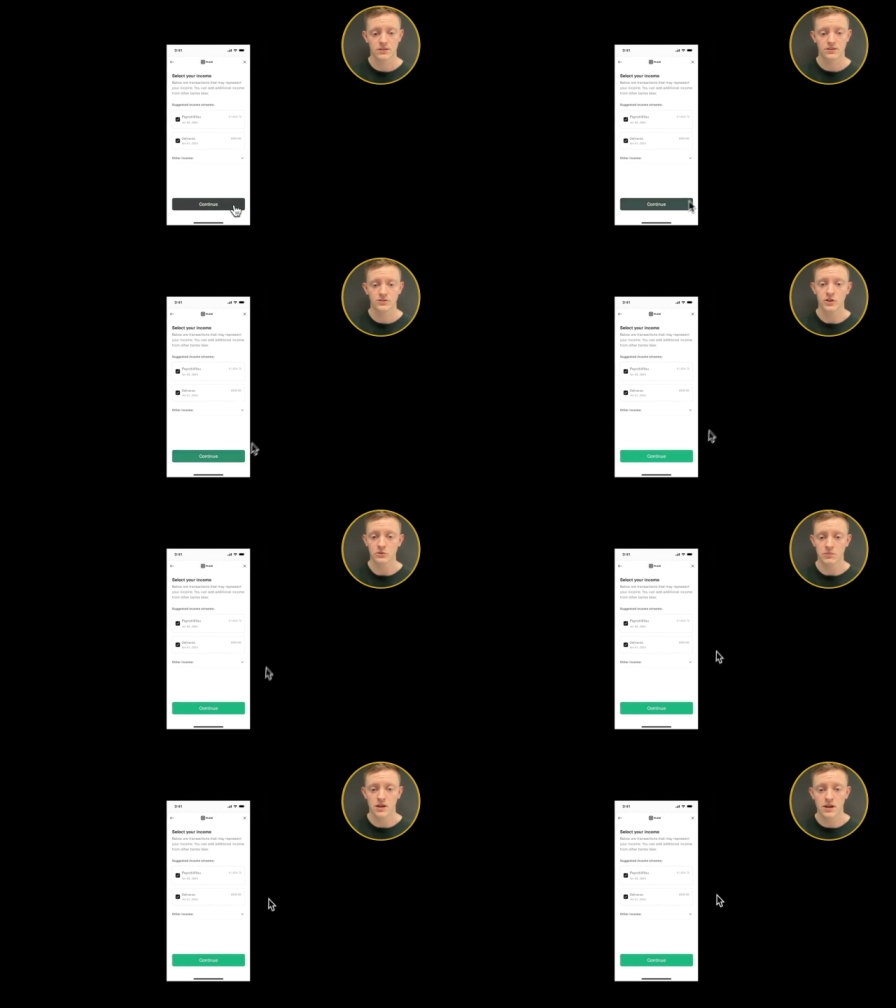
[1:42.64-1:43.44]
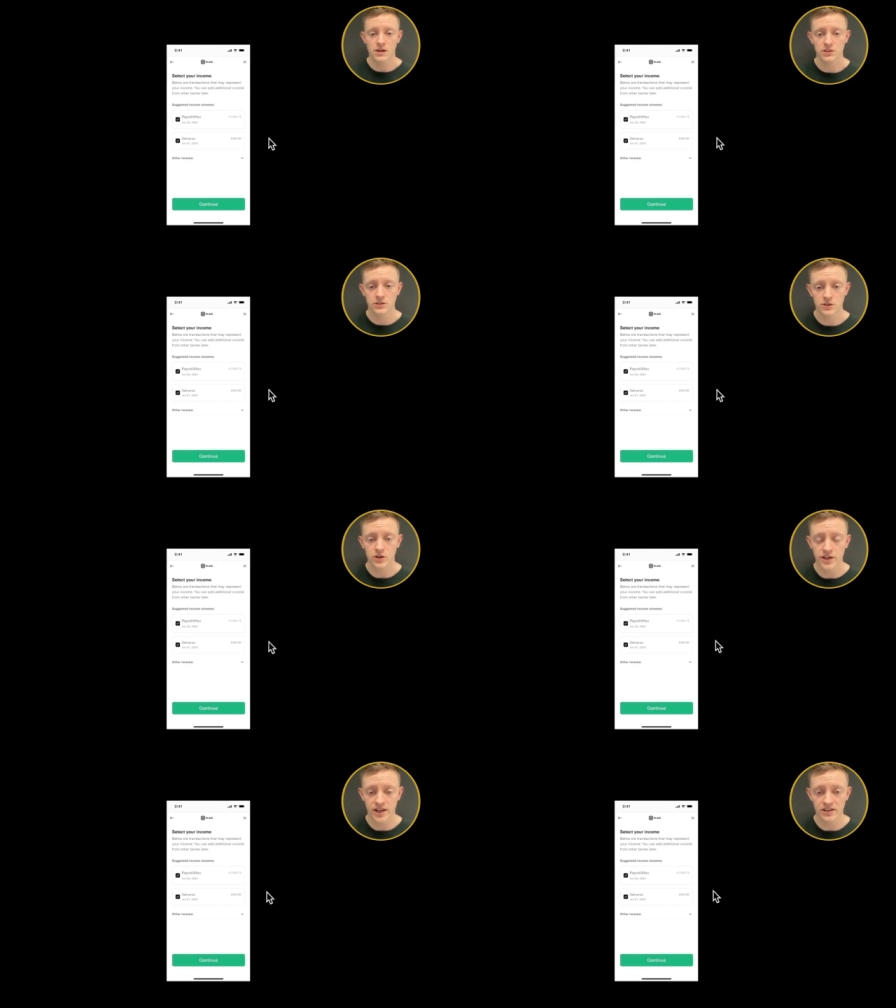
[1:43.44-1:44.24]
So,
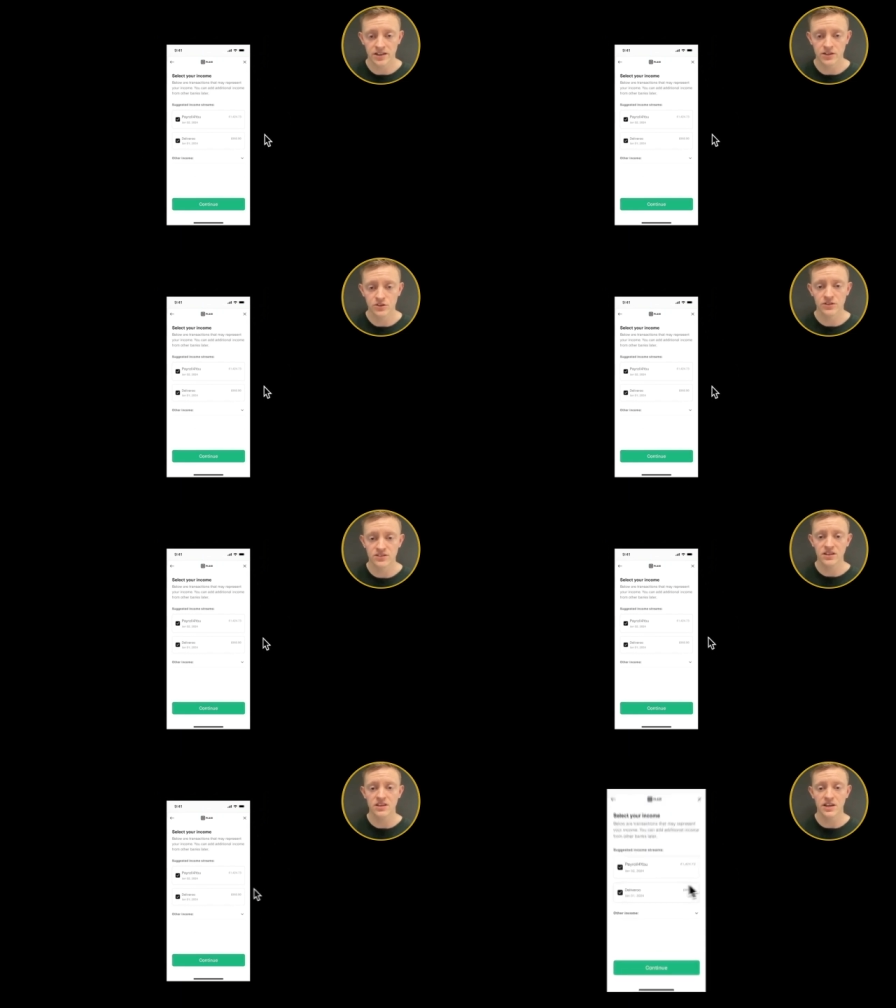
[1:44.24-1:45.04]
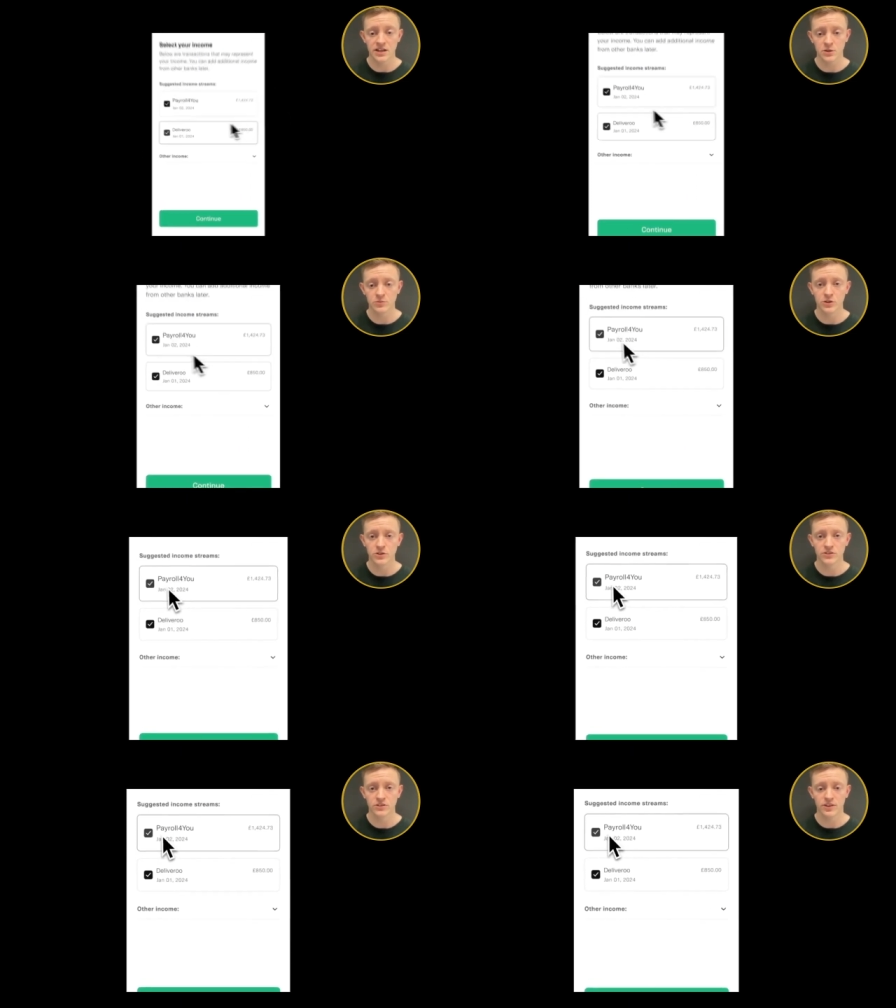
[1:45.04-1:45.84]
going ahead here, you can see the income
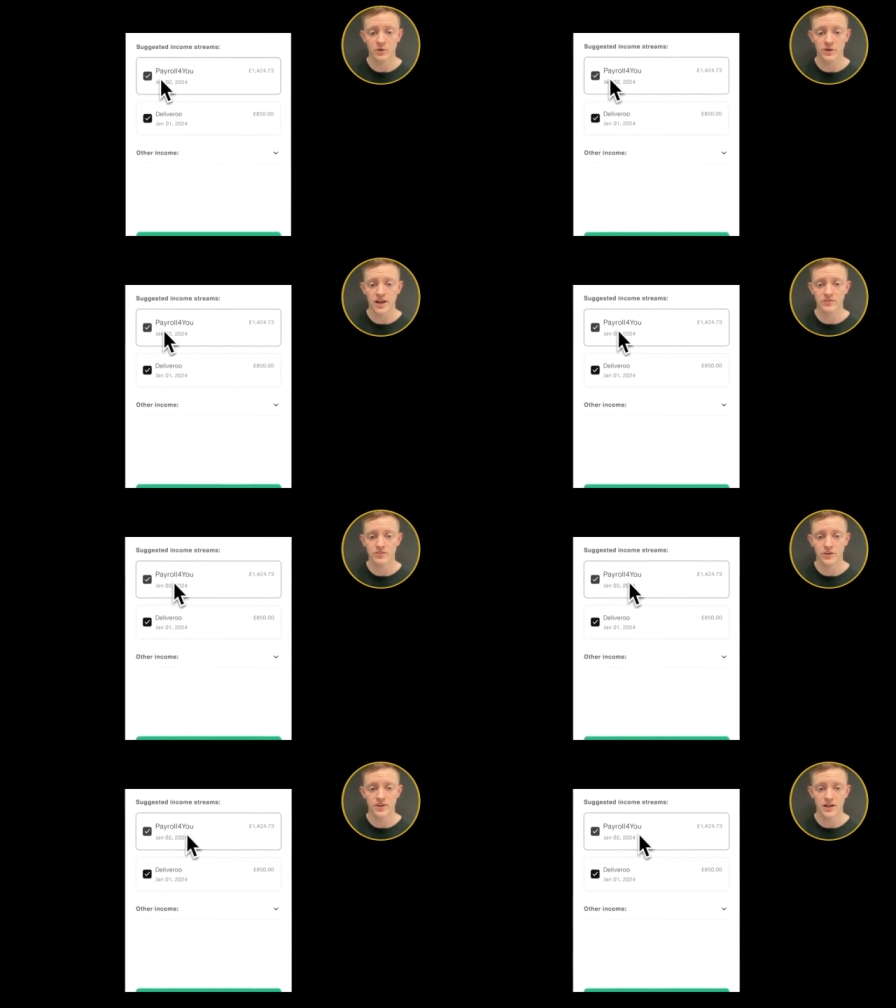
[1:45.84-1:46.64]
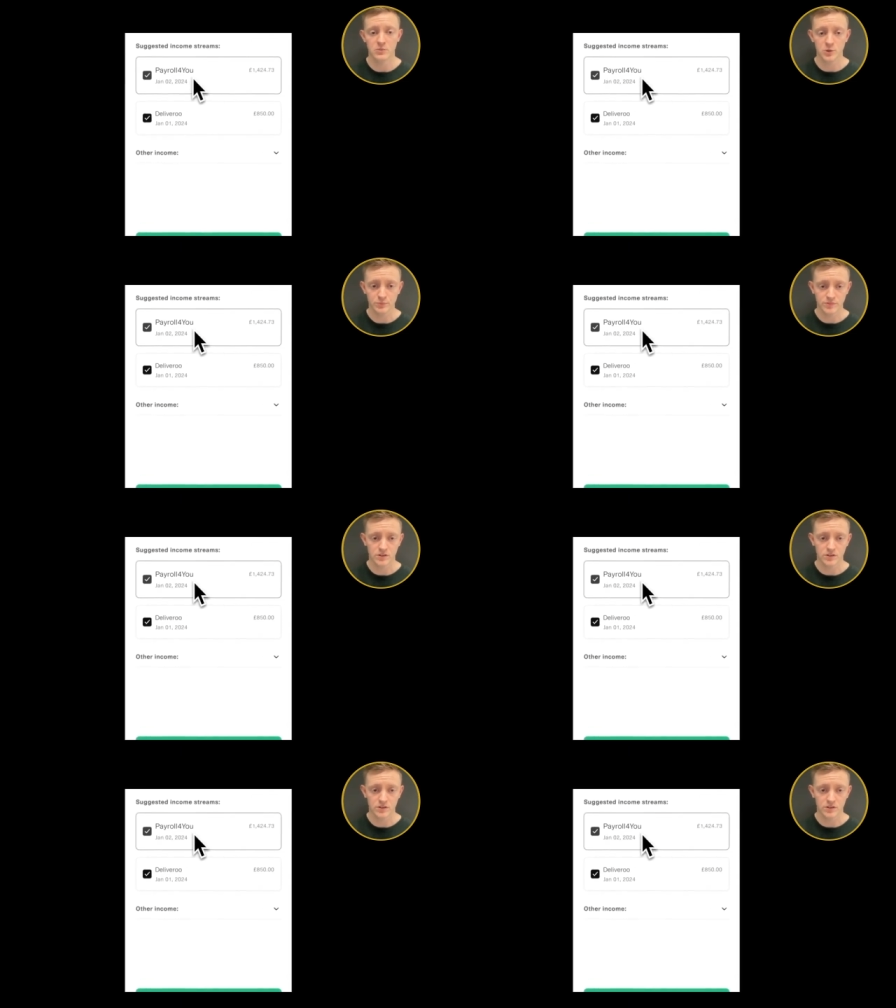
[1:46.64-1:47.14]
sources that we have available.